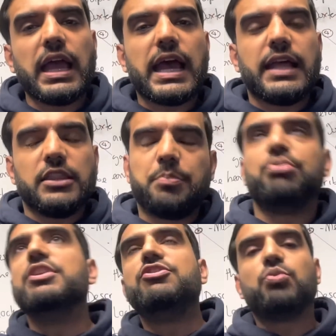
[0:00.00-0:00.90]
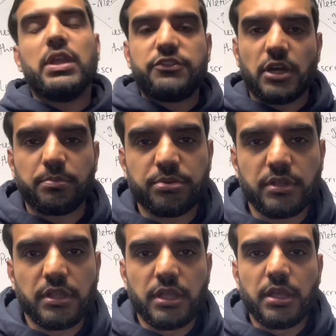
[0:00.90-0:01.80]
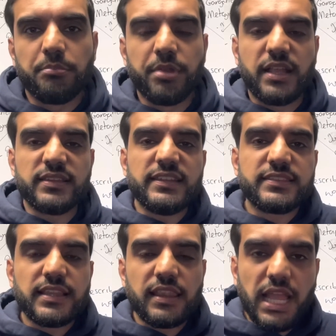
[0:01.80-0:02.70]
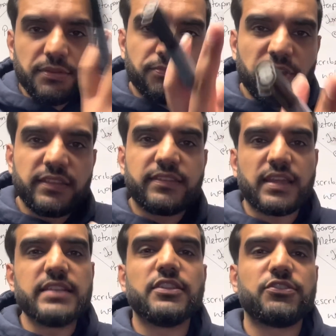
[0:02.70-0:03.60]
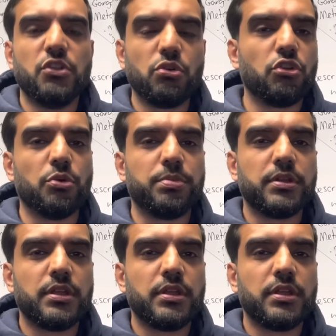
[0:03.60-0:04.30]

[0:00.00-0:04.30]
and the priest wakes up because it's the life inside the snow globe.